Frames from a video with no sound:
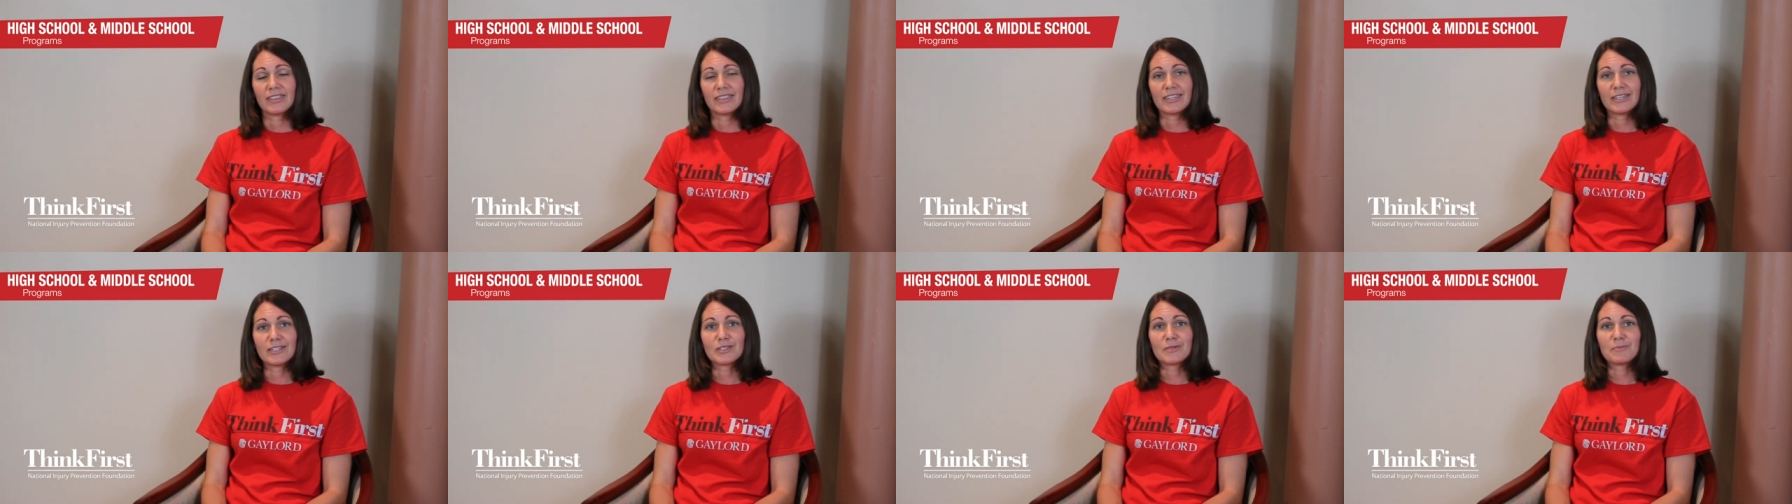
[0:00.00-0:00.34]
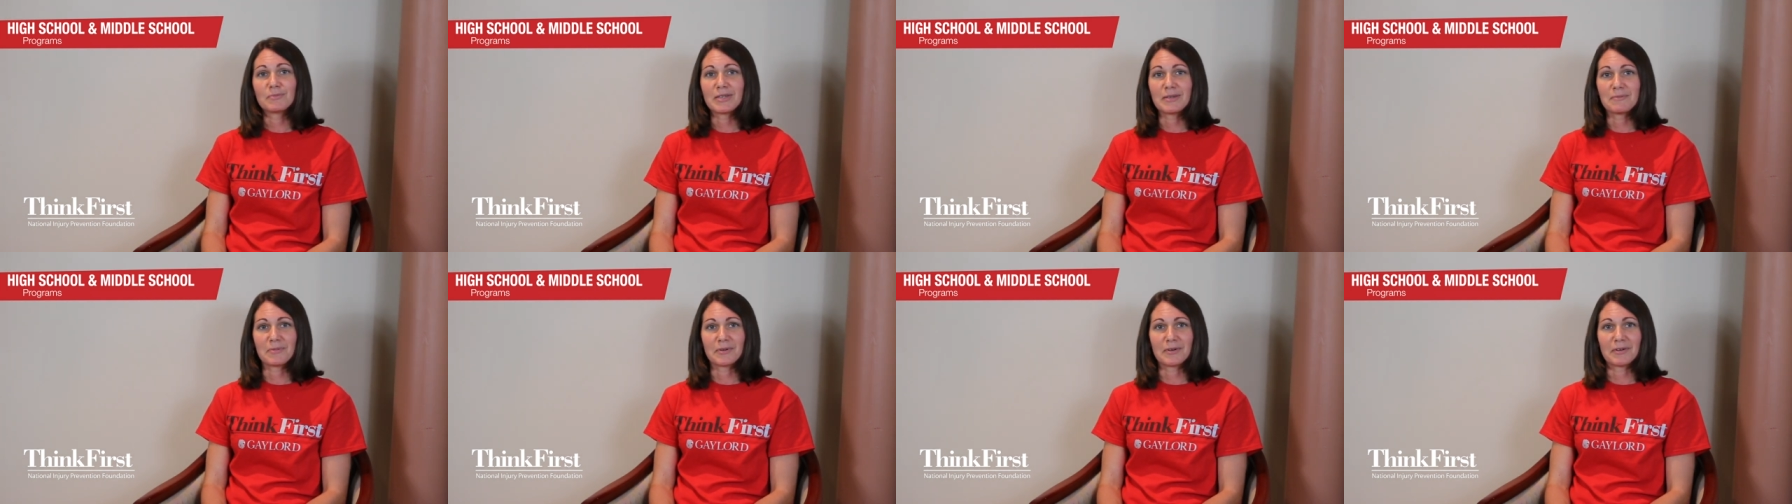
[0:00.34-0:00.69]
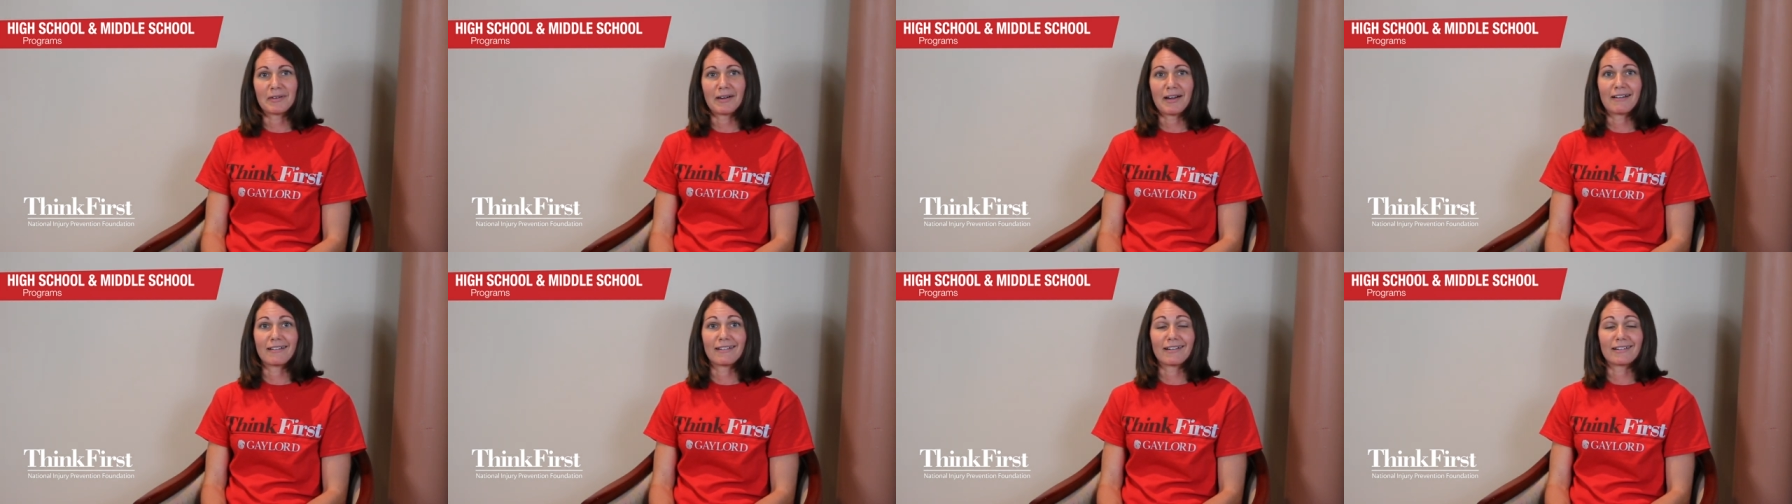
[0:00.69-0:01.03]
These people
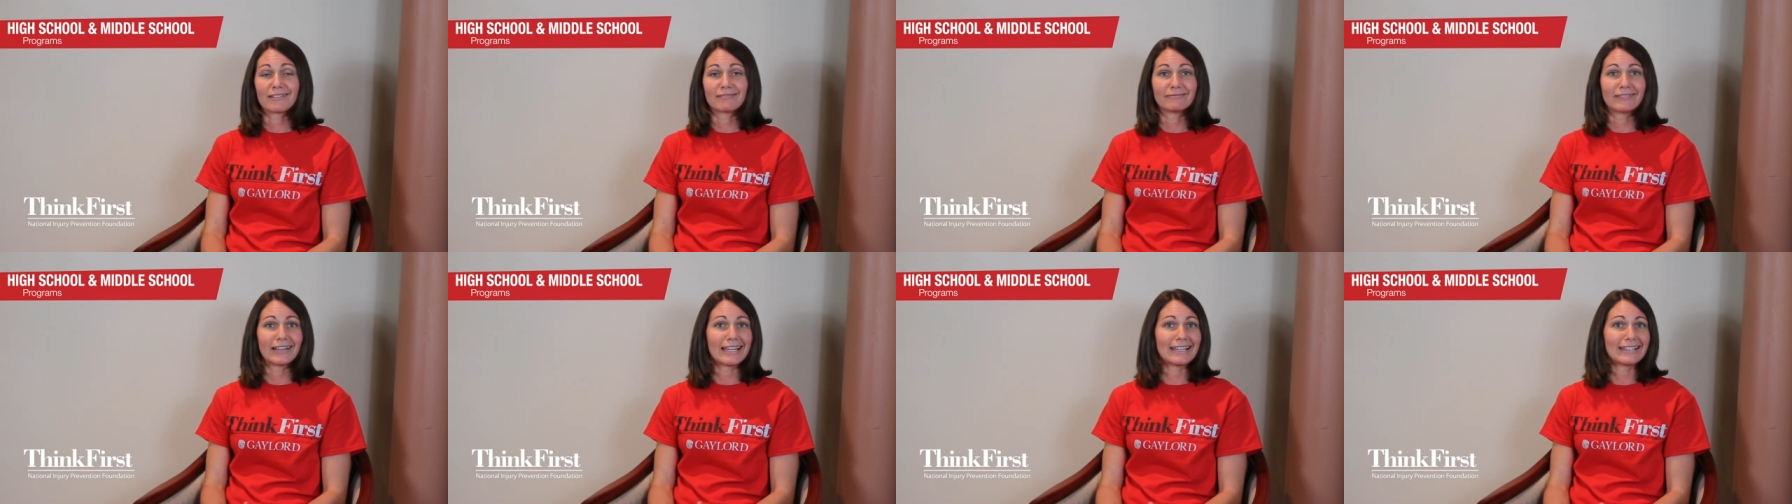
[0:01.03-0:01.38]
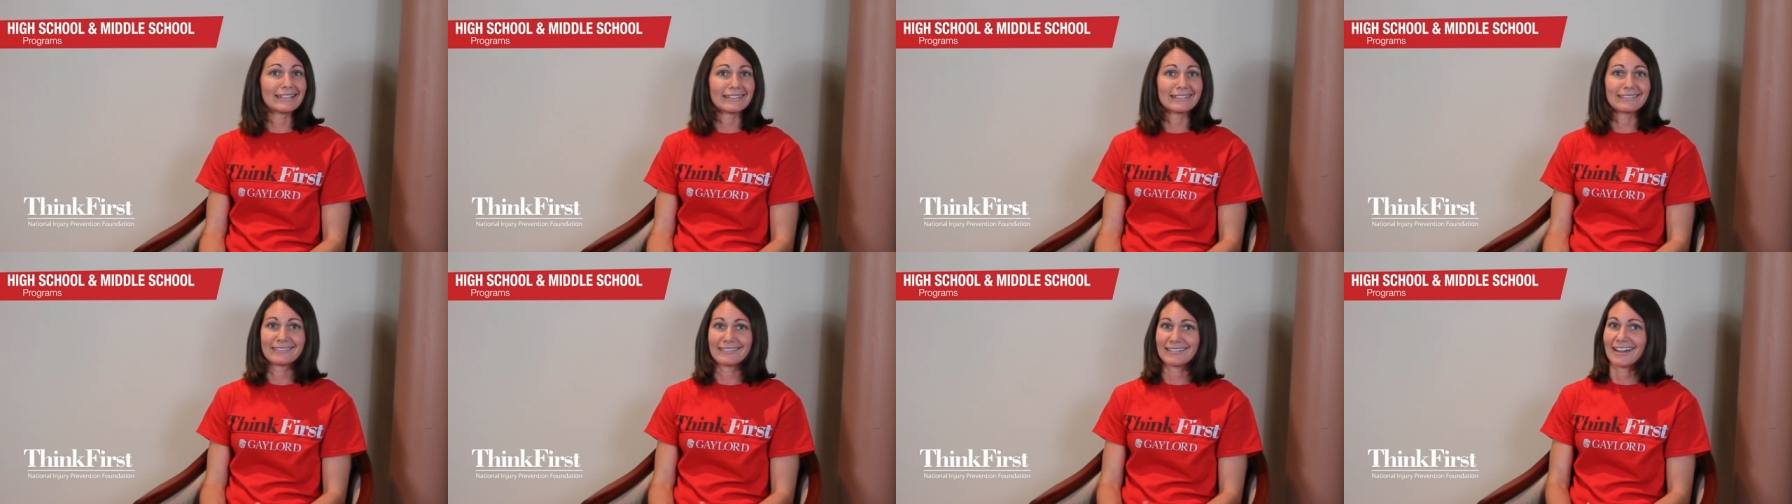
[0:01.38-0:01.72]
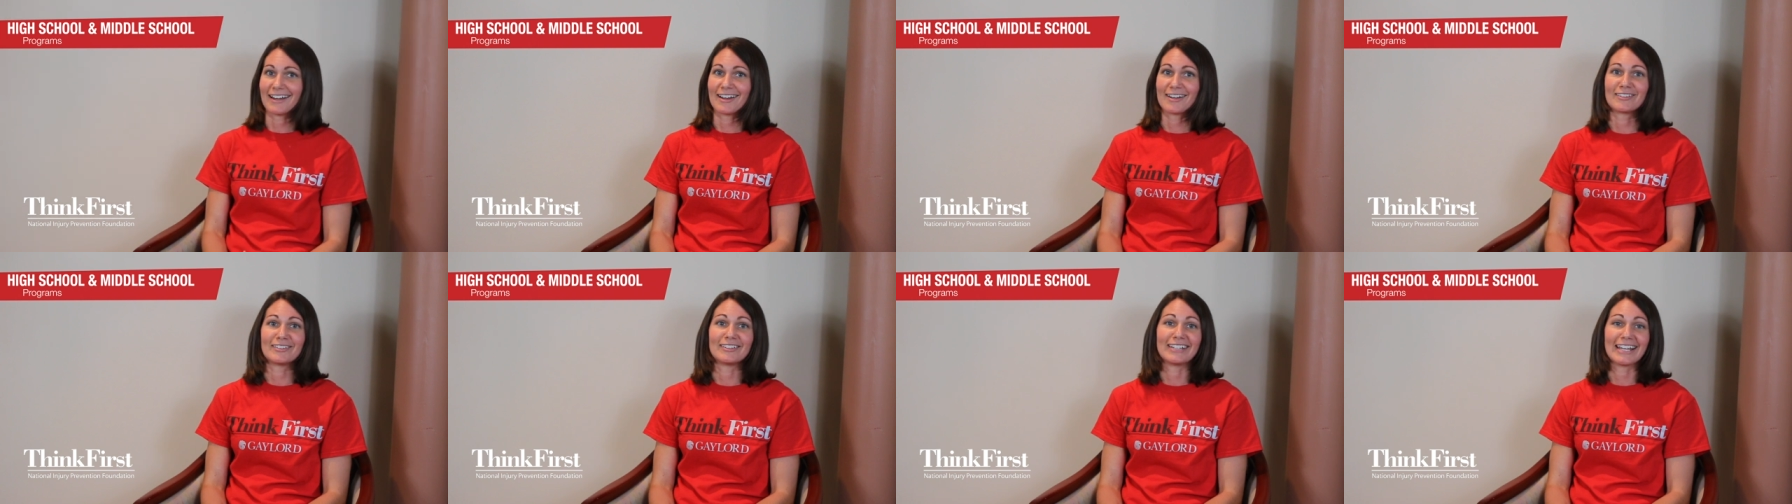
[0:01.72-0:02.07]
are light,
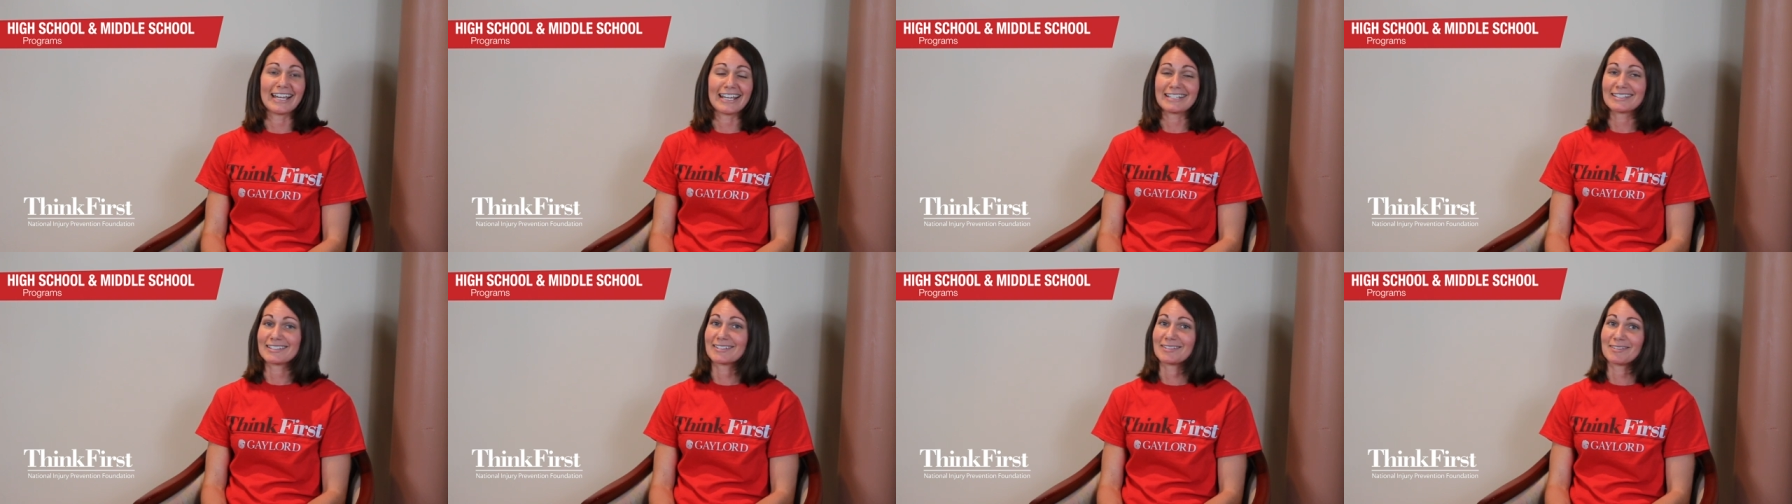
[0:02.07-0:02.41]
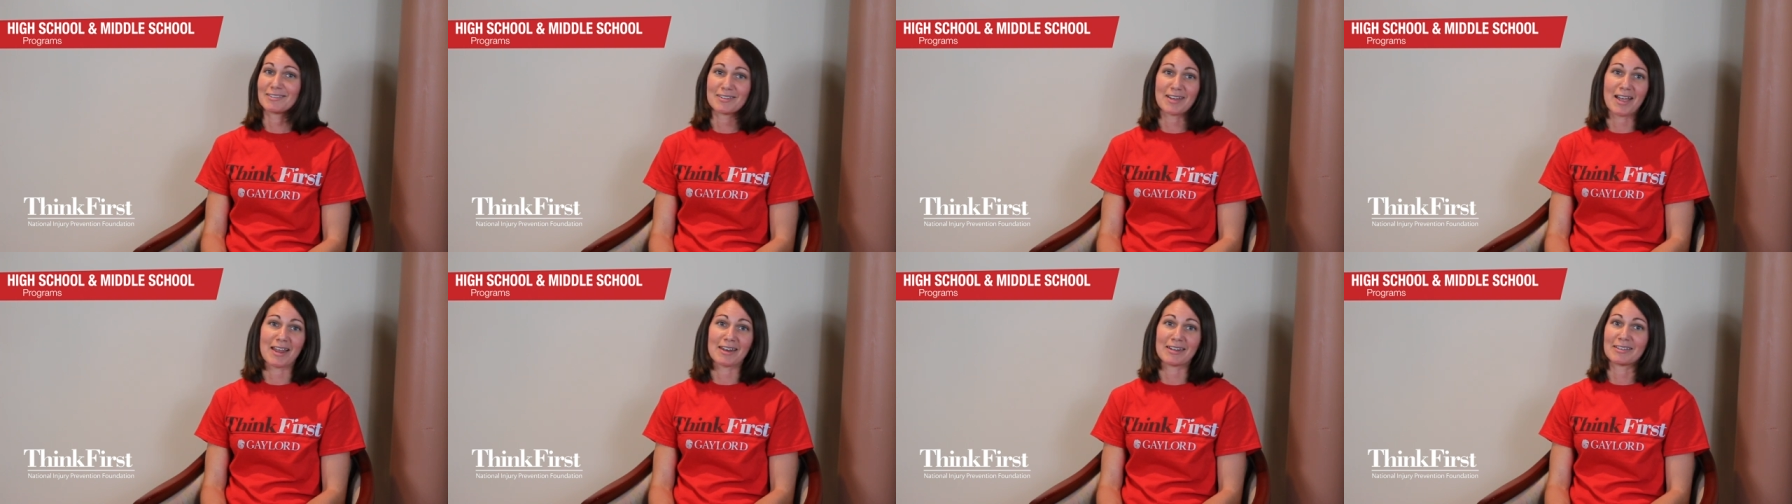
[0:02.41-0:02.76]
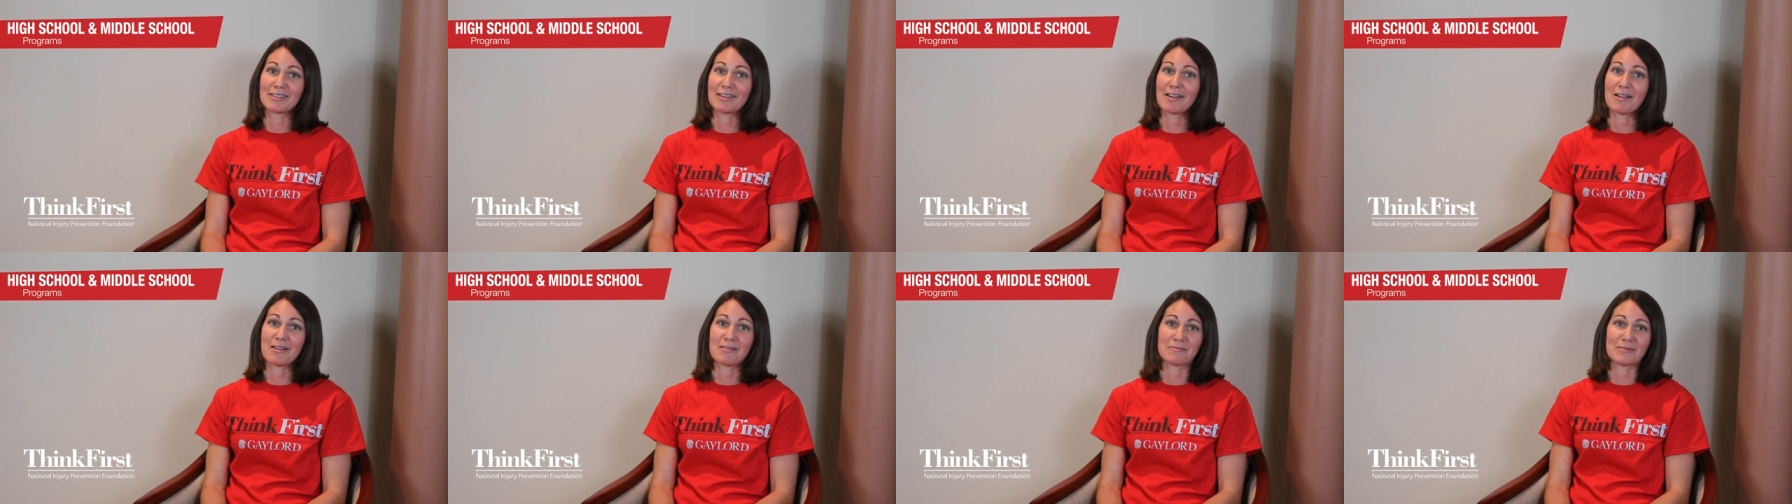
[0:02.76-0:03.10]
are knights in
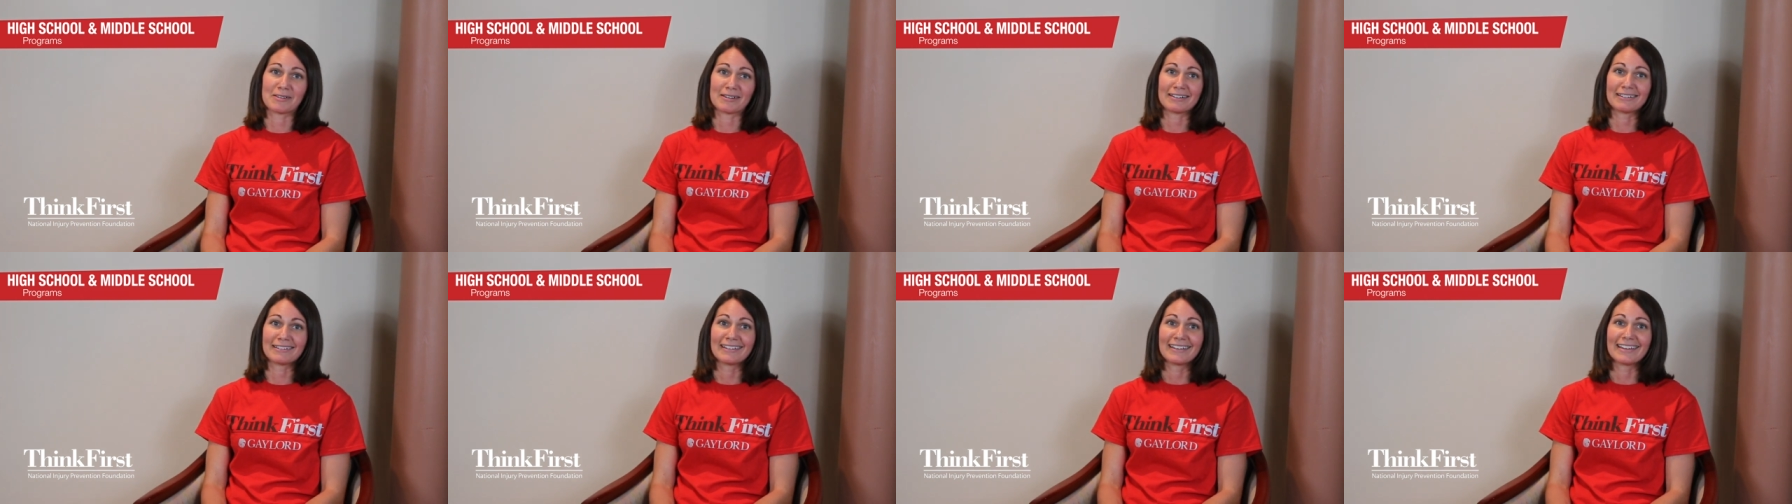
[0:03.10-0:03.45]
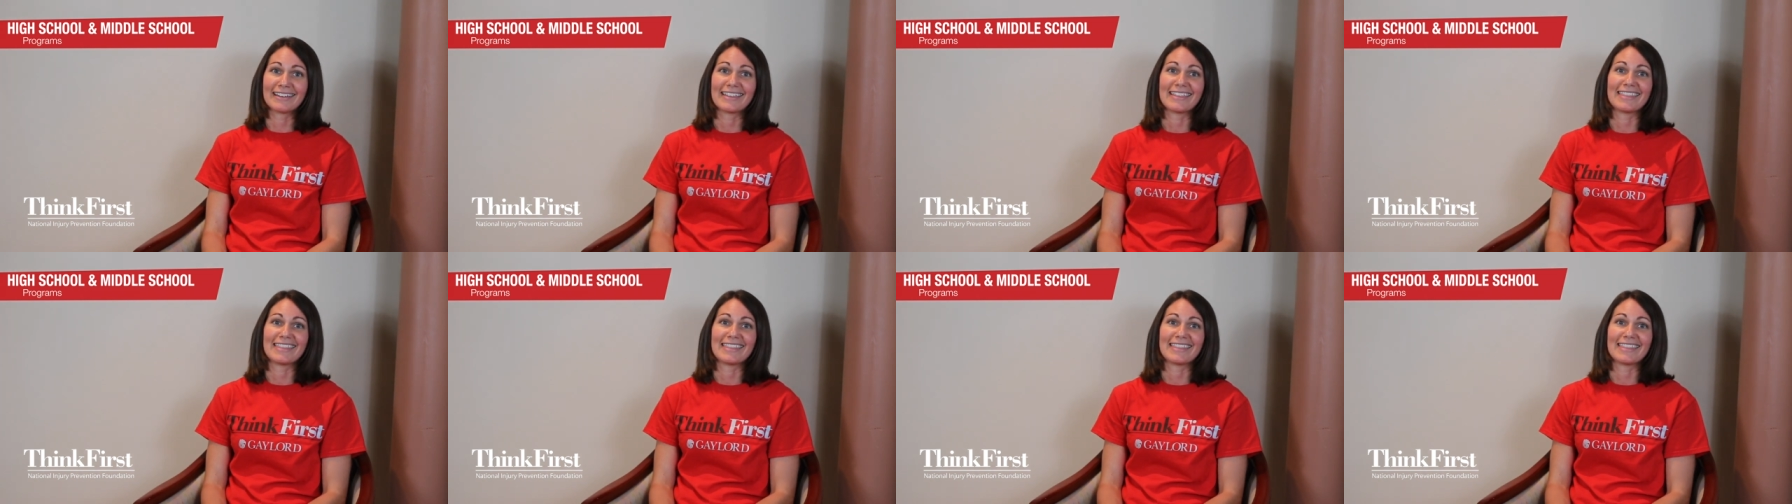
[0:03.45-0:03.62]
shining armor.